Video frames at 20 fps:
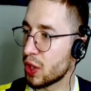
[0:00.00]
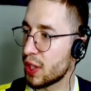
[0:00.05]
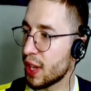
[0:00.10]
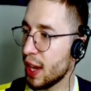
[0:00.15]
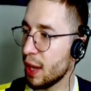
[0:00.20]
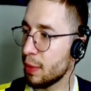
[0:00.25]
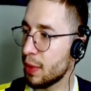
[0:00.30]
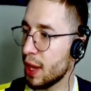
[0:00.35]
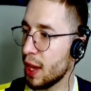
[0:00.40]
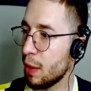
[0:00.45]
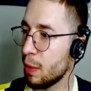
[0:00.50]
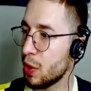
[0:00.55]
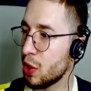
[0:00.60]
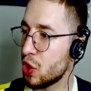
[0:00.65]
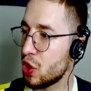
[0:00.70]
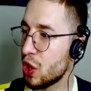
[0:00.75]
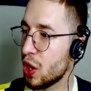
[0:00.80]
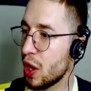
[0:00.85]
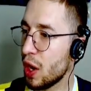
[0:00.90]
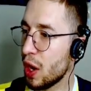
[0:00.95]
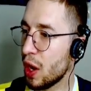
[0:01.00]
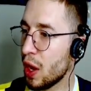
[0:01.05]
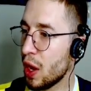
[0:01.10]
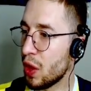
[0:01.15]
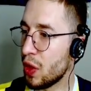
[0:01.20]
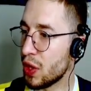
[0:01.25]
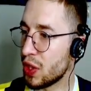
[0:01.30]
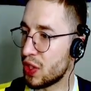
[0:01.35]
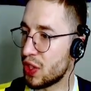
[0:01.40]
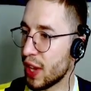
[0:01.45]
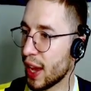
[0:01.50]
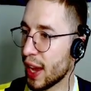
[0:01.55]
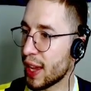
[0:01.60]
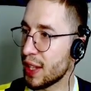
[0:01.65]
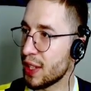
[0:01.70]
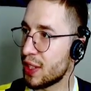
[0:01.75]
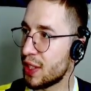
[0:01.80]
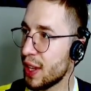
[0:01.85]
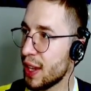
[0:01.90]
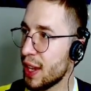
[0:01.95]
type damage, The second
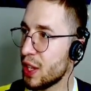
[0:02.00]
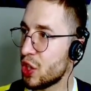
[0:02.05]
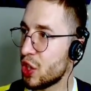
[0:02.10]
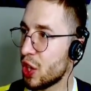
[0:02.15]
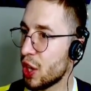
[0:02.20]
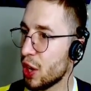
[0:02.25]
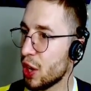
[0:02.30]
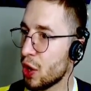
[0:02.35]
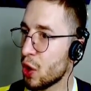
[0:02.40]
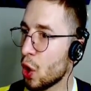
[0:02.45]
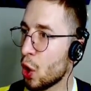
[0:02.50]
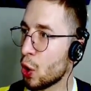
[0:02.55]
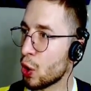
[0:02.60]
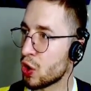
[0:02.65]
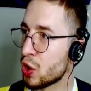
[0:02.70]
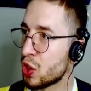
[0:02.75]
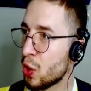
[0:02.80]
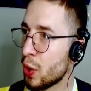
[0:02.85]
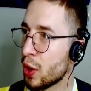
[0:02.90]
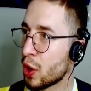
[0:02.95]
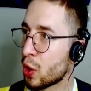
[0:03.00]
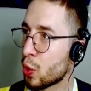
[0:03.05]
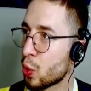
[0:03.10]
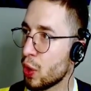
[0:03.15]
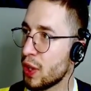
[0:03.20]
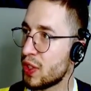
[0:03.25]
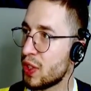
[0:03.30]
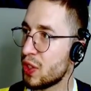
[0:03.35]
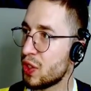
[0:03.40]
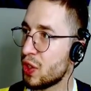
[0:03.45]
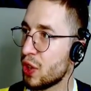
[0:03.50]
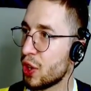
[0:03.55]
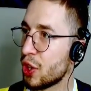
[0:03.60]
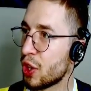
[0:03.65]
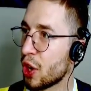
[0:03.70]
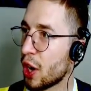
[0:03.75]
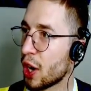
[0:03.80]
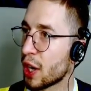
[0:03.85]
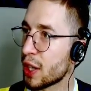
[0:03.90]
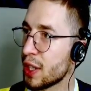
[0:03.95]
stage here also increases your
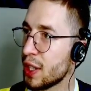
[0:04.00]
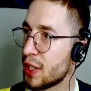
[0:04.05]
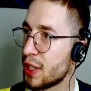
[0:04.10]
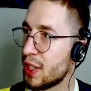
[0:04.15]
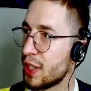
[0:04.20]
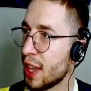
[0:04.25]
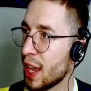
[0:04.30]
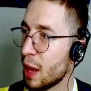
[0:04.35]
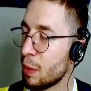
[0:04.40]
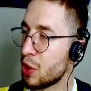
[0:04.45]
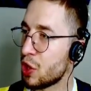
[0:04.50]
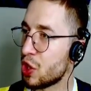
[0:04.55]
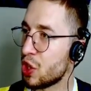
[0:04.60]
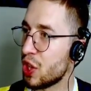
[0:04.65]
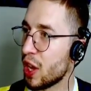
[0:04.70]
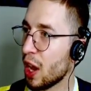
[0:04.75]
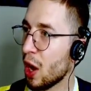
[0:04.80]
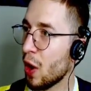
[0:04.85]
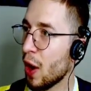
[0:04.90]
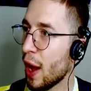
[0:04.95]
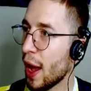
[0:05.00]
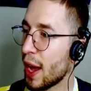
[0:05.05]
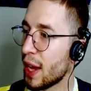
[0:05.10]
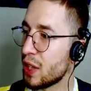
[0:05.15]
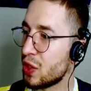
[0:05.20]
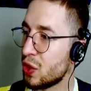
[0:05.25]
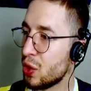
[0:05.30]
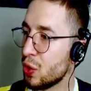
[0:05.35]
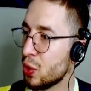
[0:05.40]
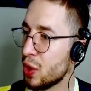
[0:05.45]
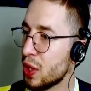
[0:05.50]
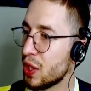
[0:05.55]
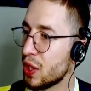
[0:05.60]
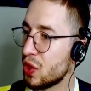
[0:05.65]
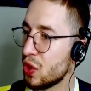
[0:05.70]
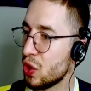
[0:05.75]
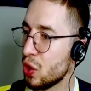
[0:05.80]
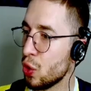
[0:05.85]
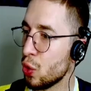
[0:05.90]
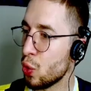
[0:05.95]
darkness damage dealt as soon
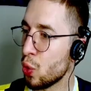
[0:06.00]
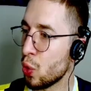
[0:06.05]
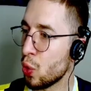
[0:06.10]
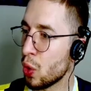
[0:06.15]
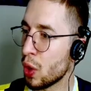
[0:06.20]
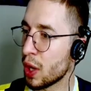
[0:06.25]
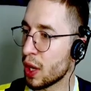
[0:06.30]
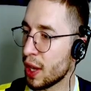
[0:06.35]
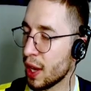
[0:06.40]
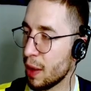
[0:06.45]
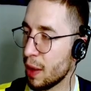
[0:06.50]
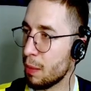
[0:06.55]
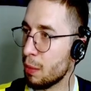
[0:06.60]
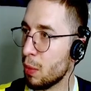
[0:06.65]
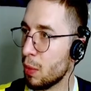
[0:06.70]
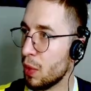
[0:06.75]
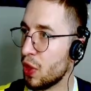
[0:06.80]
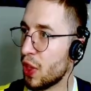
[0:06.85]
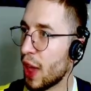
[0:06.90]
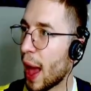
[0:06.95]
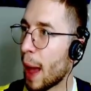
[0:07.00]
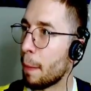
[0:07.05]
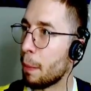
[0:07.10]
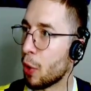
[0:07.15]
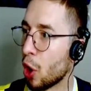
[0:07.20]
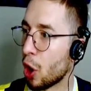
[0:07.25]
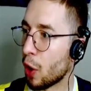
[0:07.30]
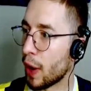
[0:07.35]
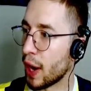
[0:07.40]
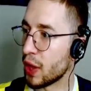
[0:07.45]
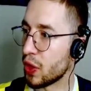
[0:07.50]
as you get that bar right